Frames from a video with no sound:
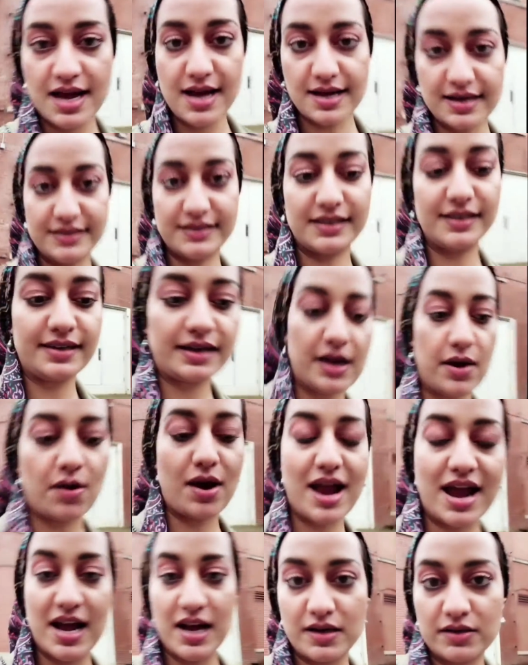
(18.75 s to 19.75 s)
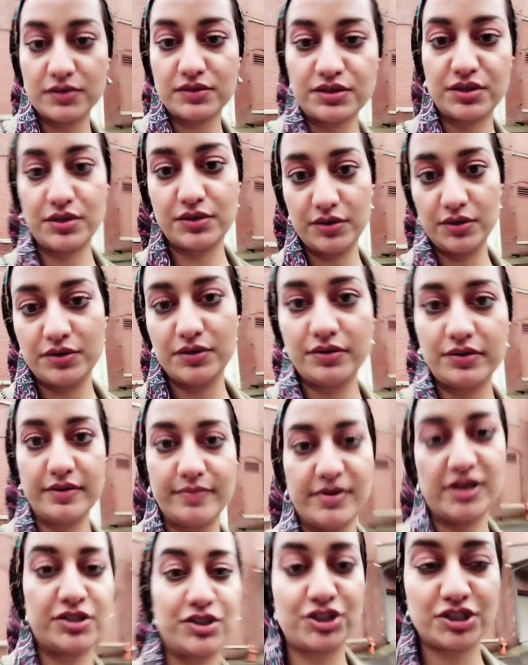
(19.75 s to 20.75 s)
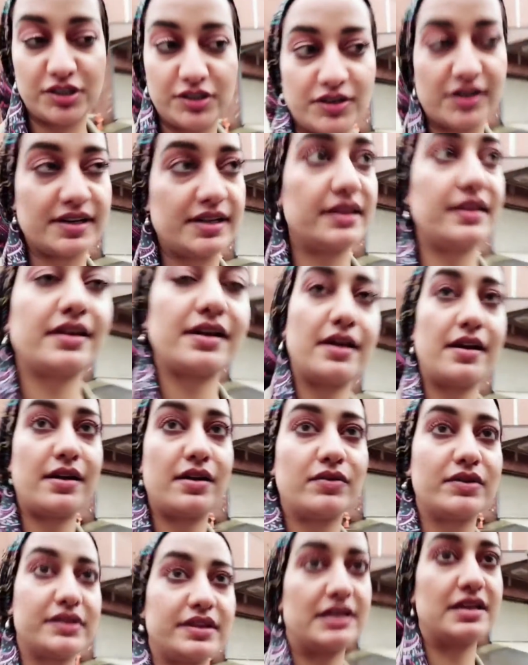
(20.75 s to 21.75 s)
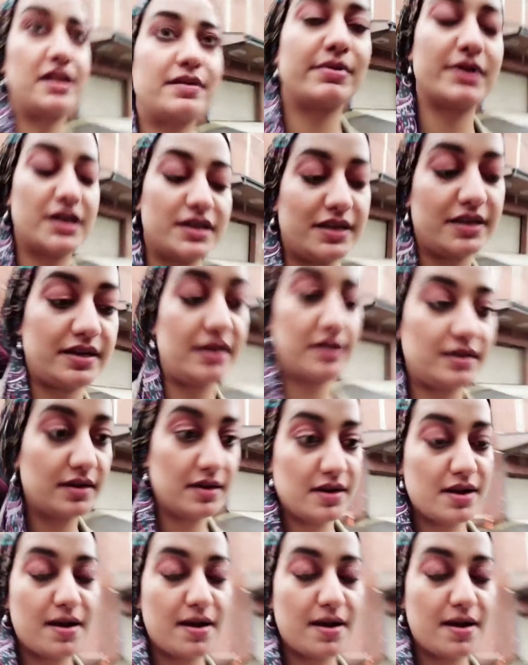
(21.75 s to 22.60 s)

I didn't go out to the masjid or anything with anybody,